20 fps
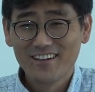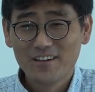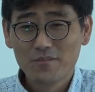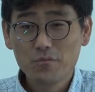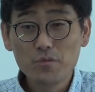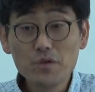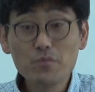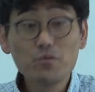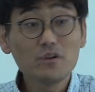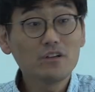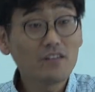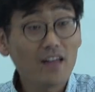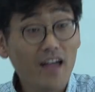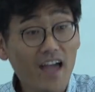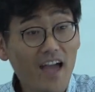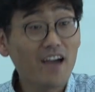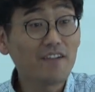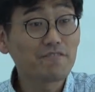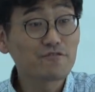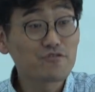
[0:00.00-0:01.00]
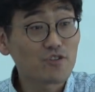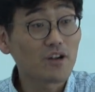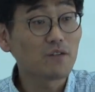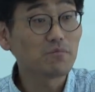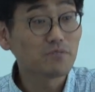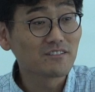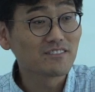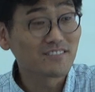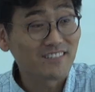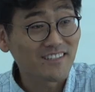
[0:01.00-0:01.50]
We will have
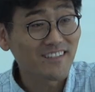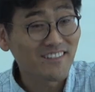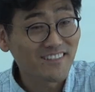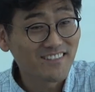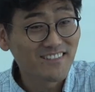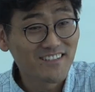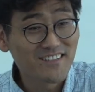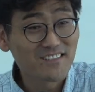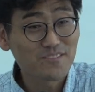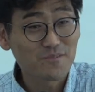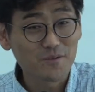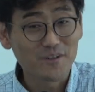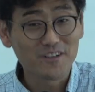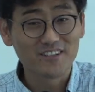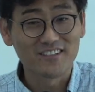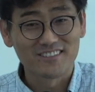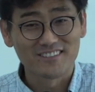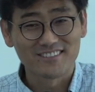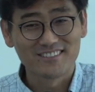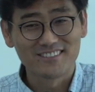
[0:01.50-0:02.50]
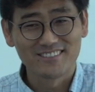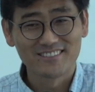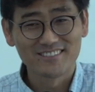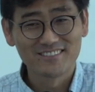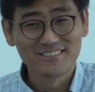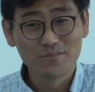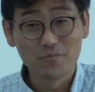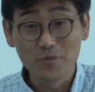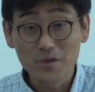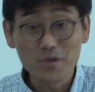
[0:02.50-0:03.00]
troubles in this world.
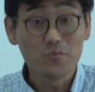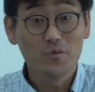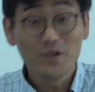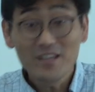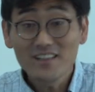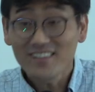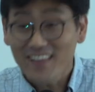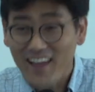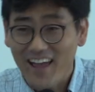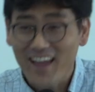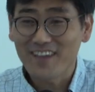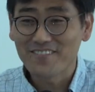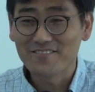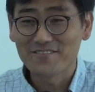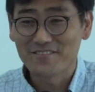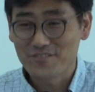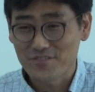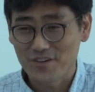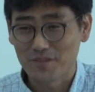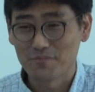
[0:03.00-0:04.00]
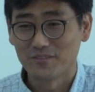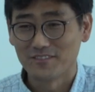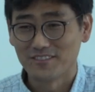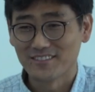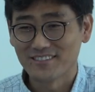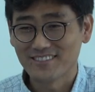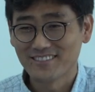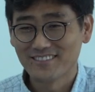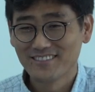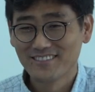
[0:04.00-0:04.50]
We will have
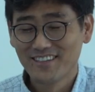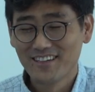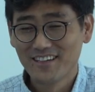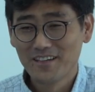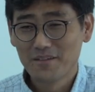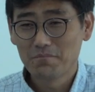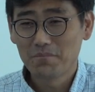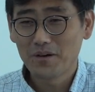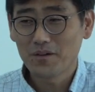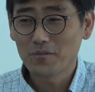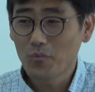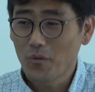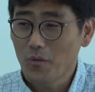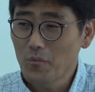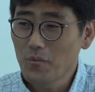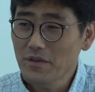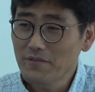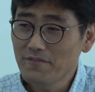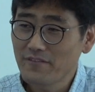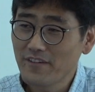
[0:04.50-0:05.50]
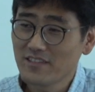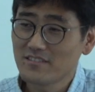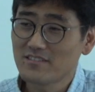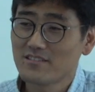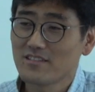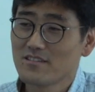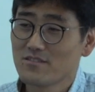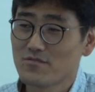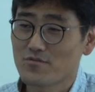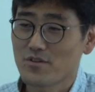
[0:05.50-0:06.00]
troubles. But when we face
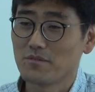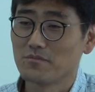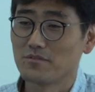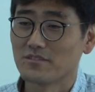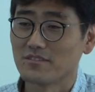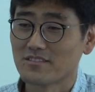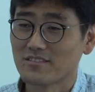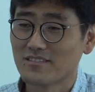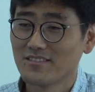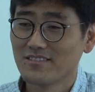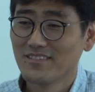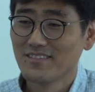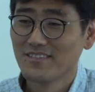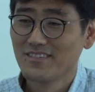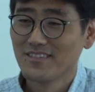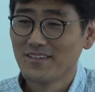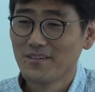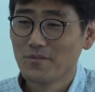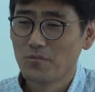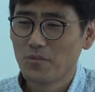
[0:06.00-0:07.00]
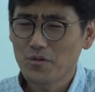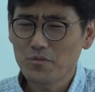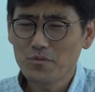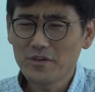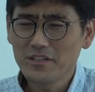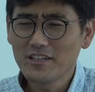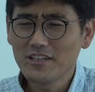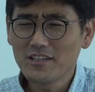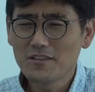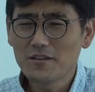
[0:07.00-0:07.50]
these troubles, what do
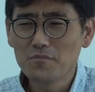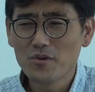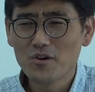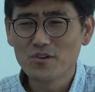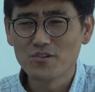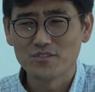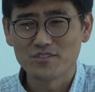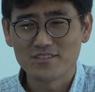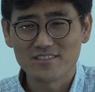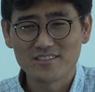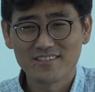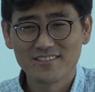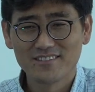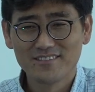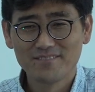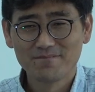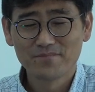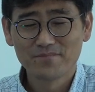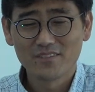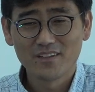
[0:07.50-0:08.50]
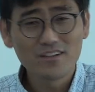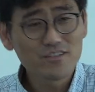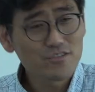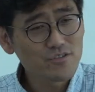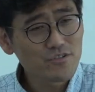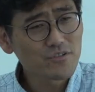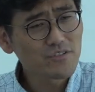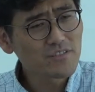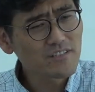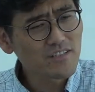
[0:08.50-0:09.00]
we need the most?
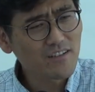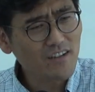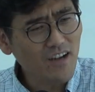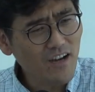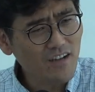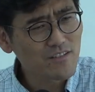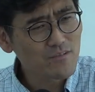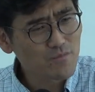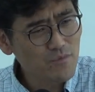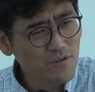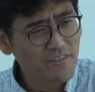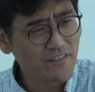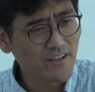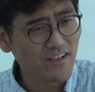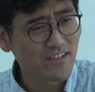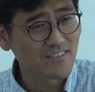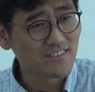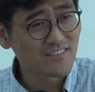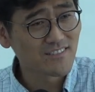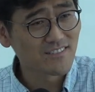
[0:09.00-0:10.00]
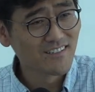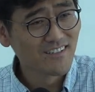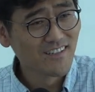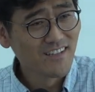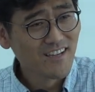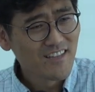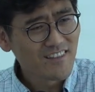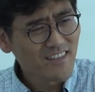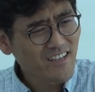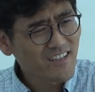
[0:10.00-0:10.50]
Assurance that God is with us,
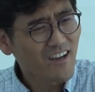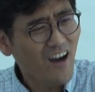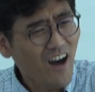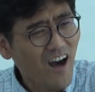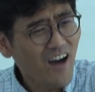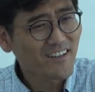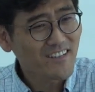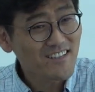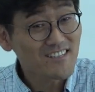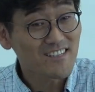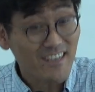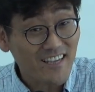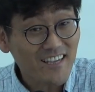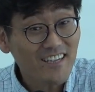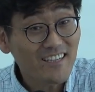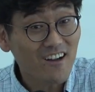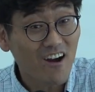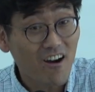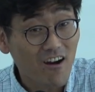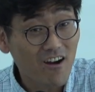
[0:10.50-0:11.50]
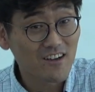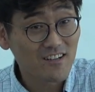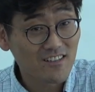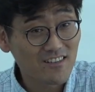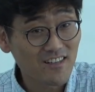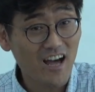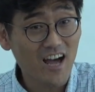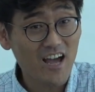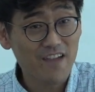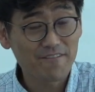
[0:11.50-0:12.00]
that God is in our
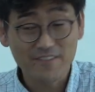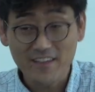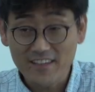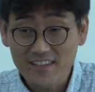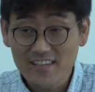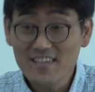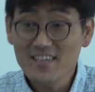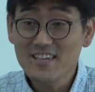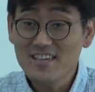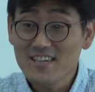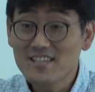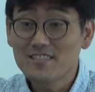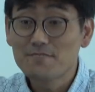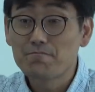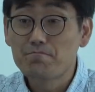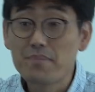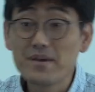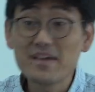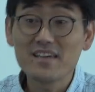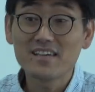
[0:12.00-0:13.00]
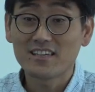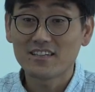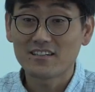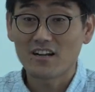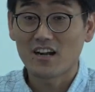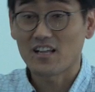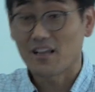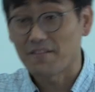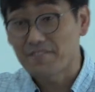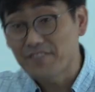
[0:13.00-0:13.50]
life, that He is big in
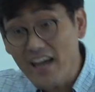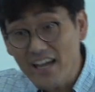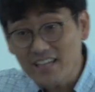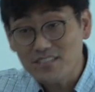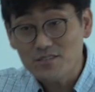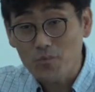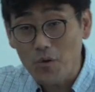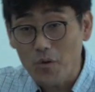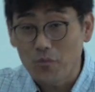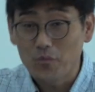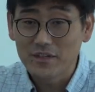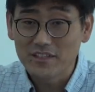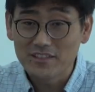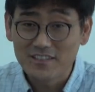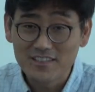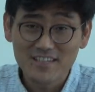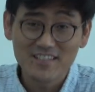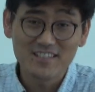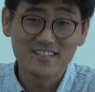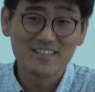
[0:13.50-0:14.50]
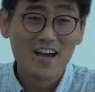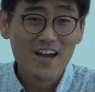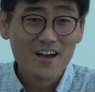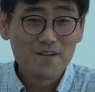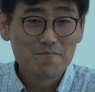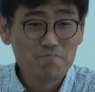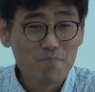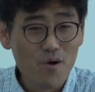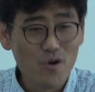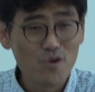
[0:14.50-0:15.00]
our life. That's what we need
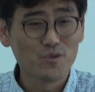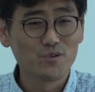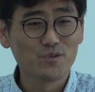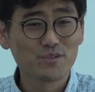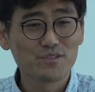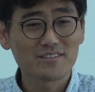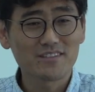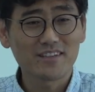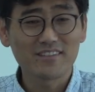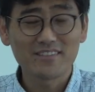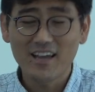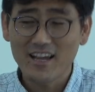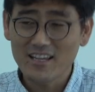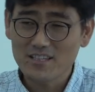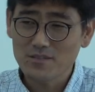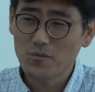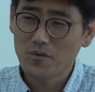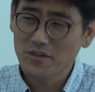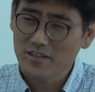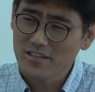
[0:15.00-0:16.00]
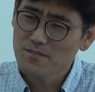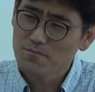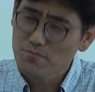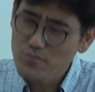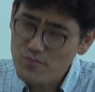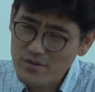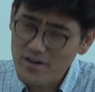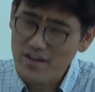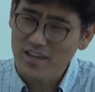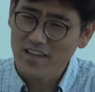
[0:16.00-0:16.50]
most, and that's what He's
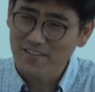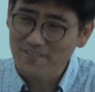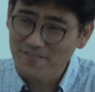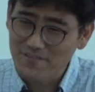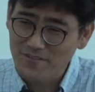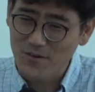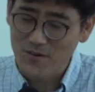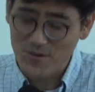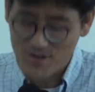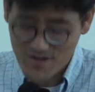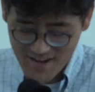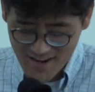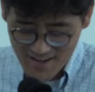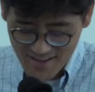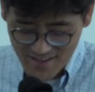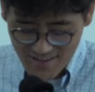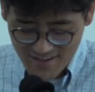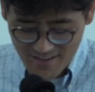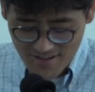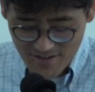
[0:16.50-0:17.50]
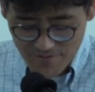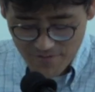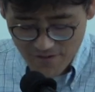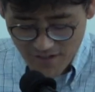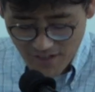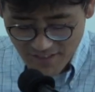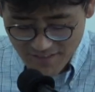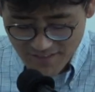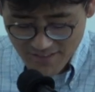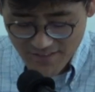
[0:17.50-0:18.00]
praying for here,
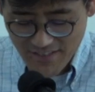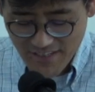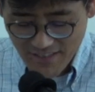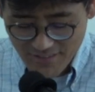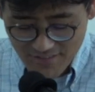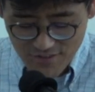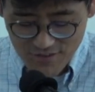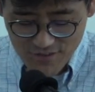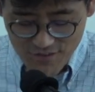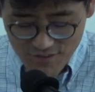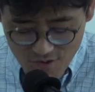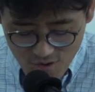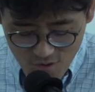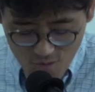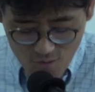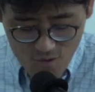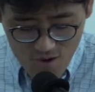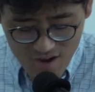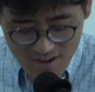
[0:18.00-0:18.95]
for us to get to know